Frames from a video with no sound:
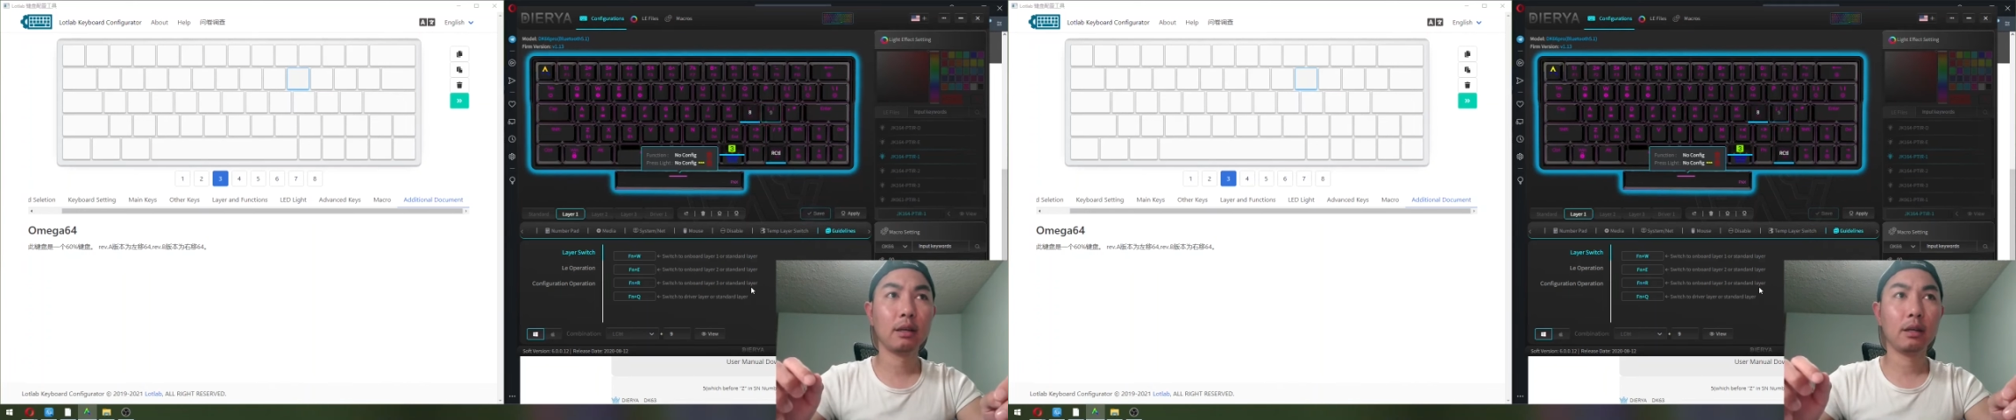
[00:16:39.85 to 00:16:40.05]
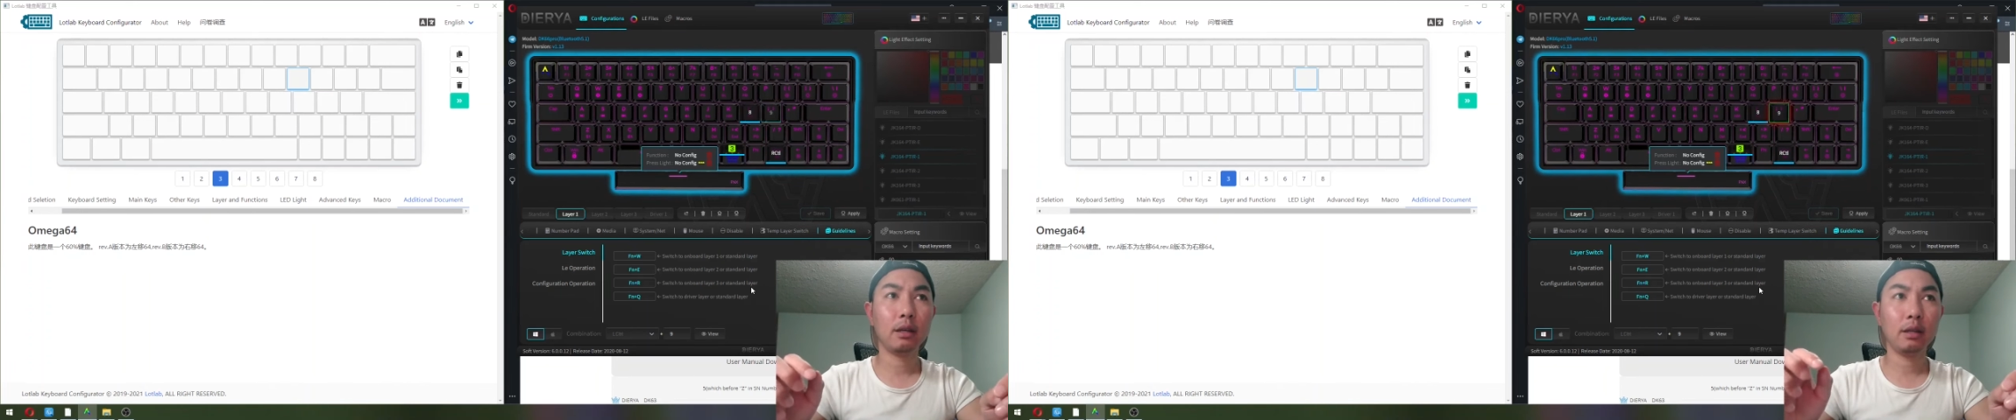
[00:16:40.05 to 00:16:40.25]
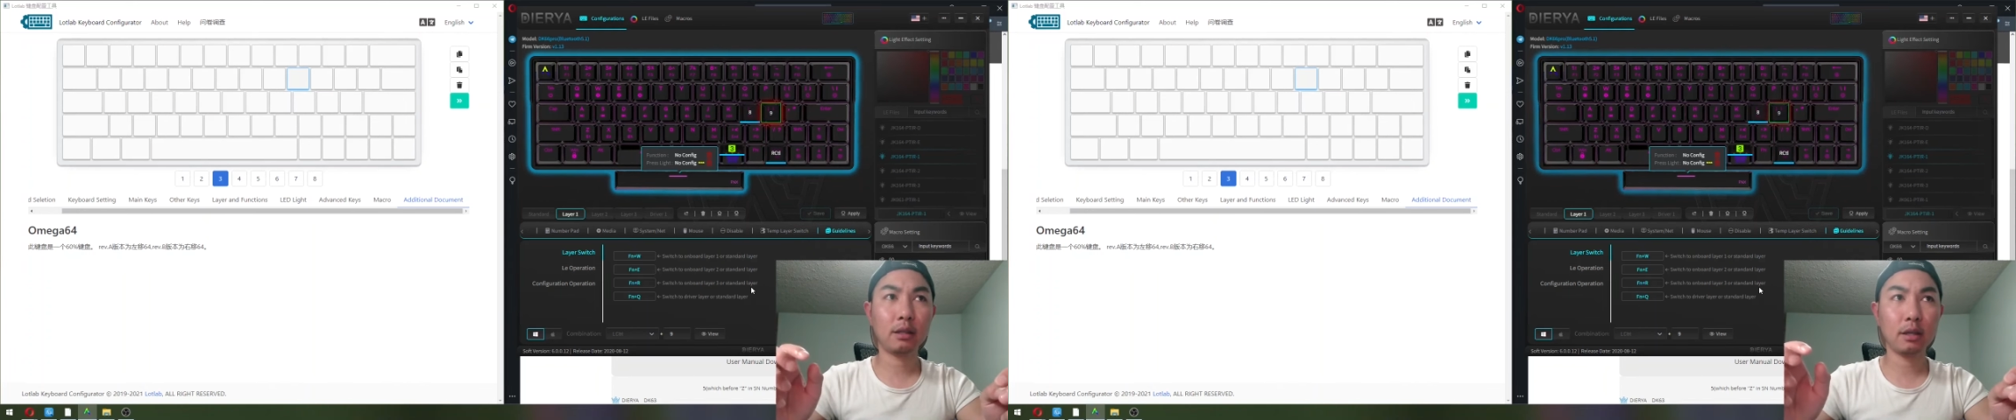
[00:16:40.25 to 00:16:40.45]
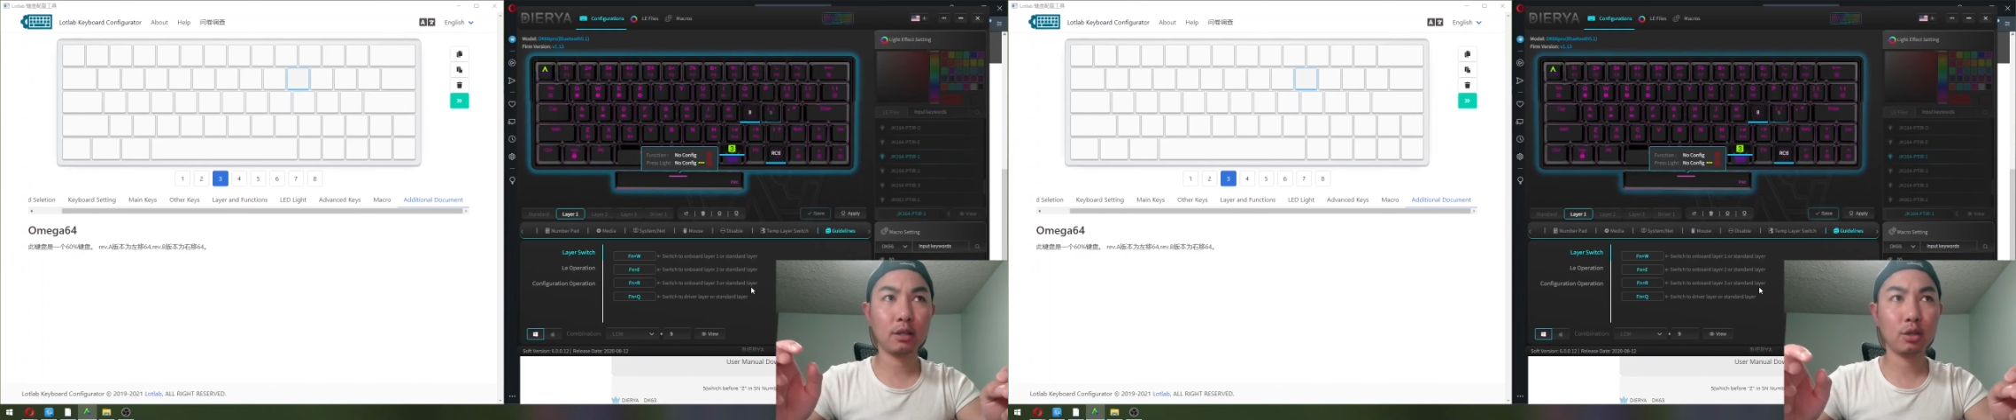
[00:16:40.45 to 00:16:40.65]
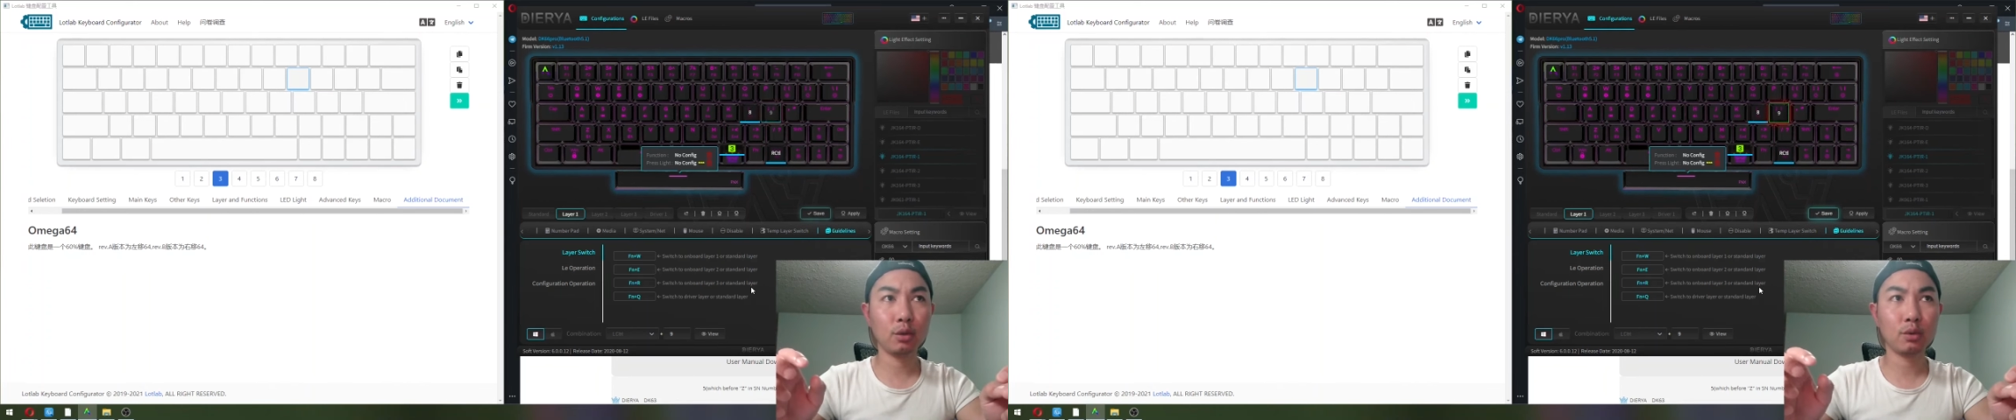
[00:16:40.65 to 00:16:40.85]
it can
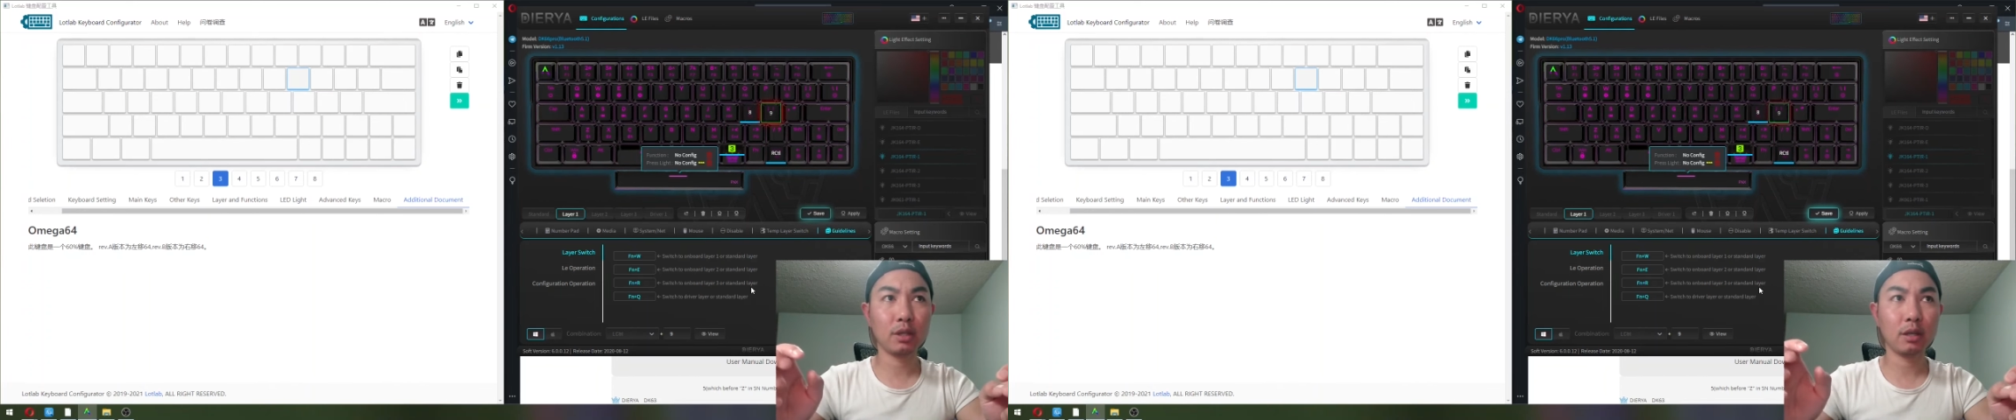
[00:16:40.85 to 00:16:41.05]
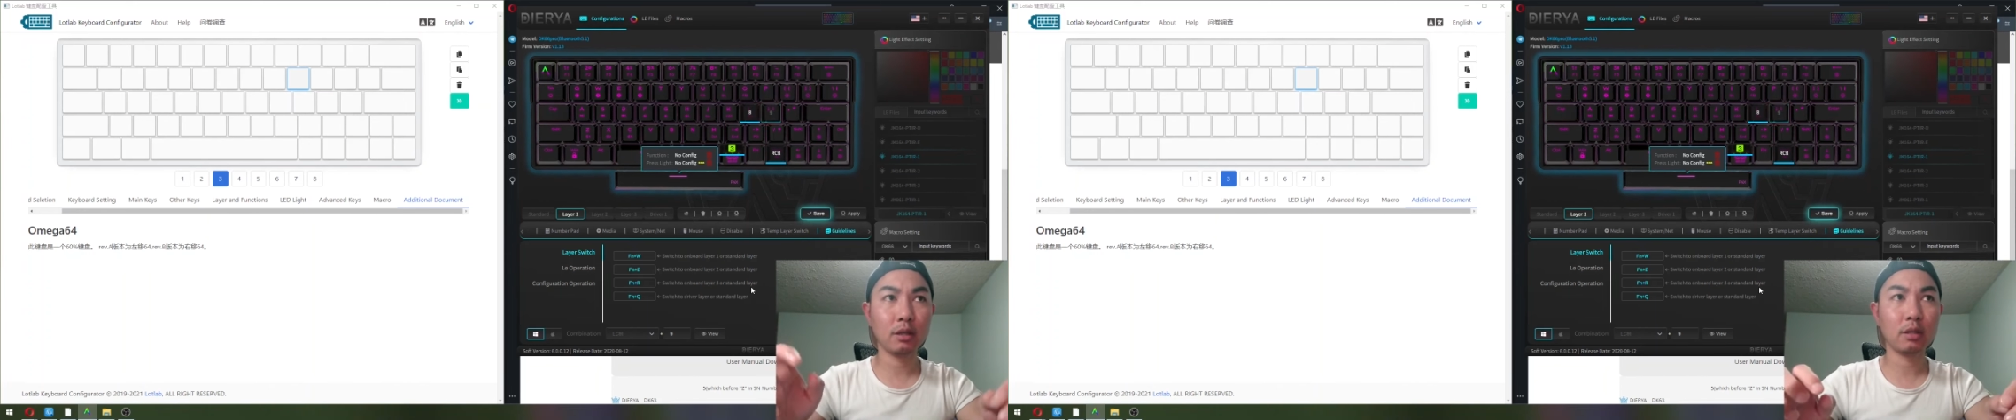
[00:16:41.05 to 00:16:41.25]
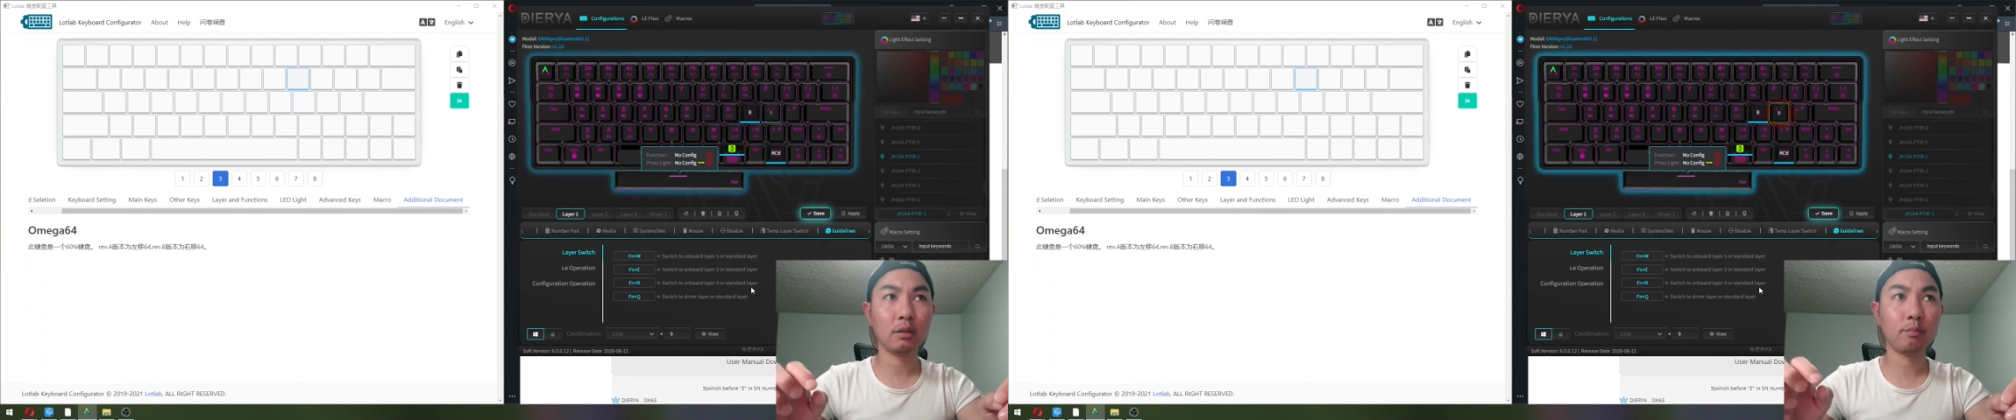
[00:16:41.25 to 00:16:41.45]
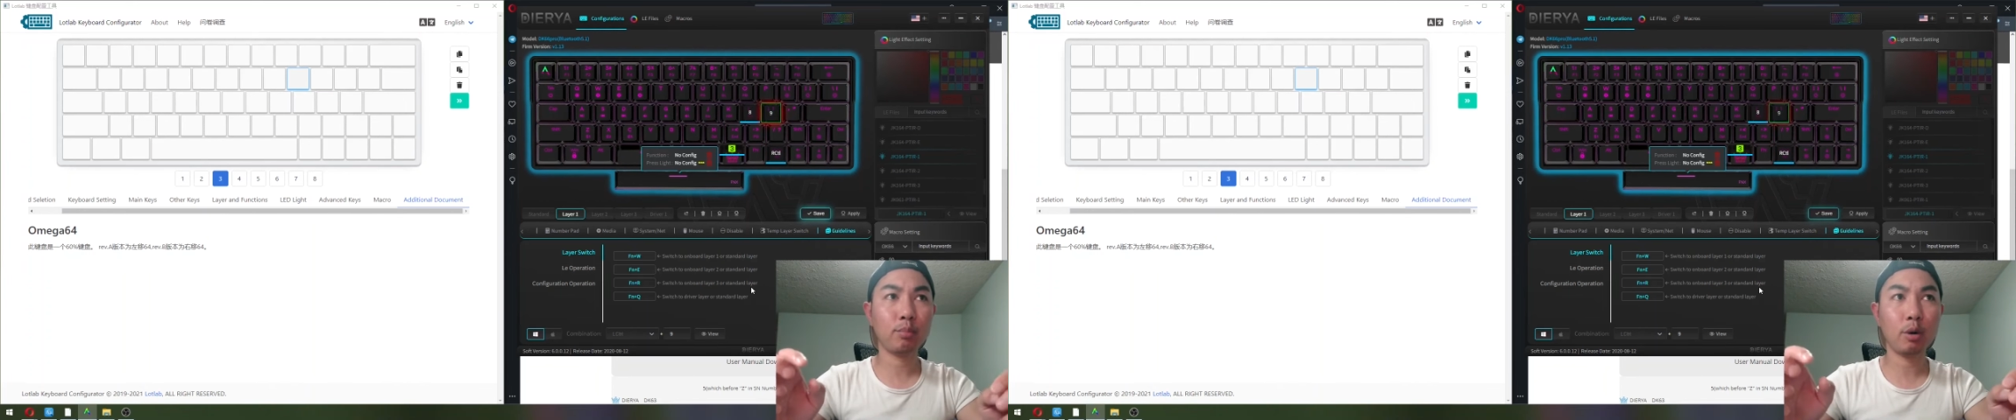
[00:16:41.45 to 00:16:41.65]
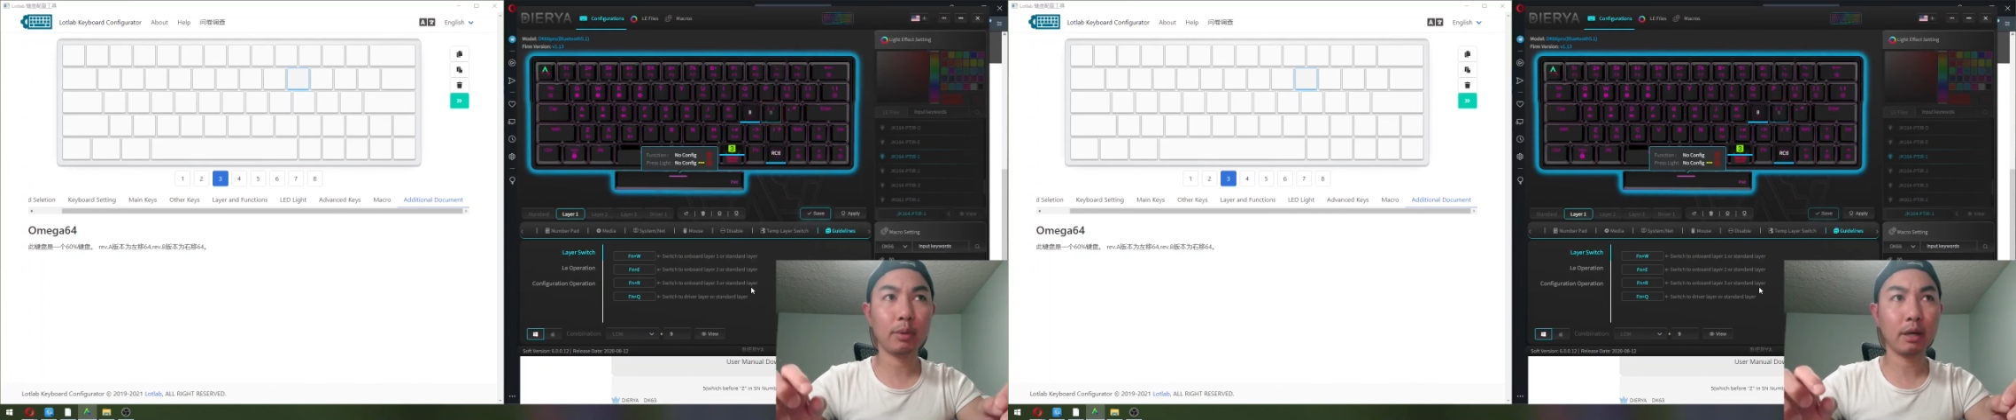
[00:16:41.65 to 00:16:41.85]
use
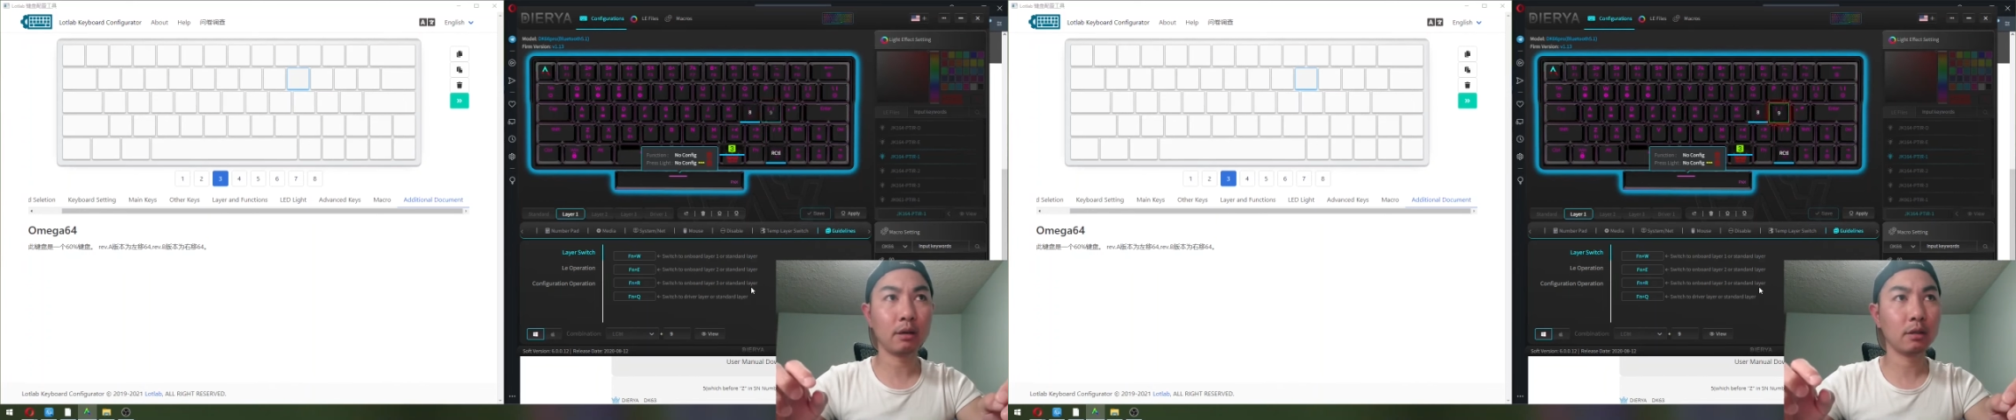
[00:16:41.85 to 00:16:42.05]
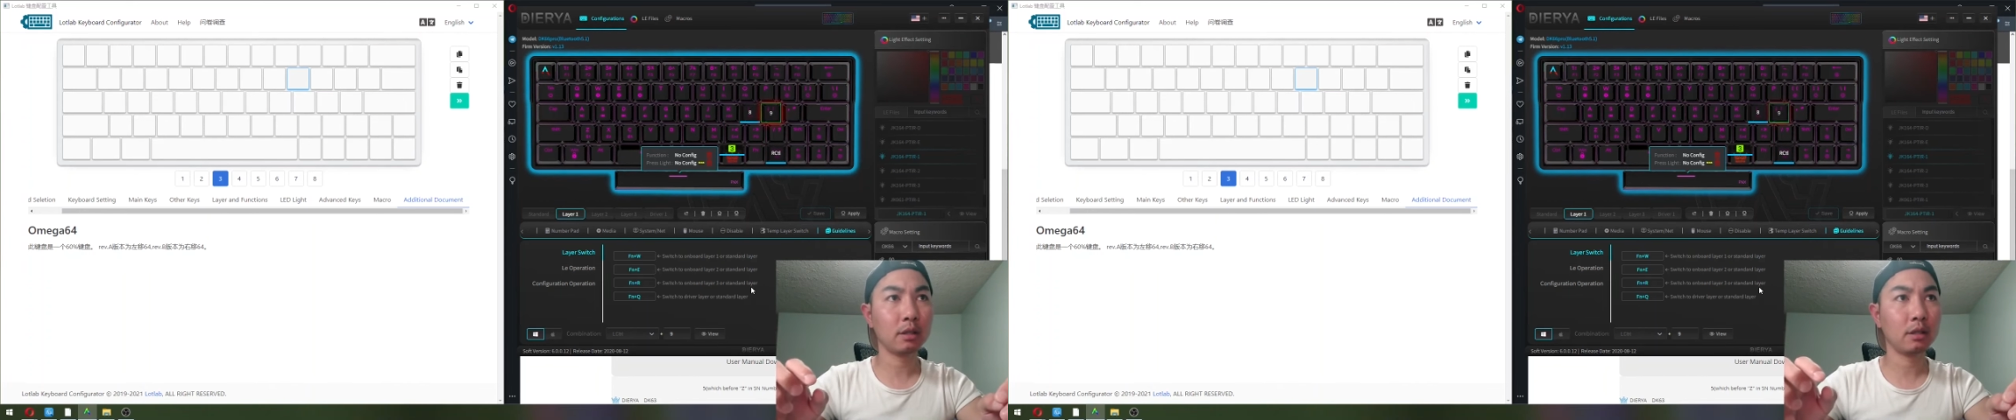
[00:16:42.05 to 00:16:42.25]
probably only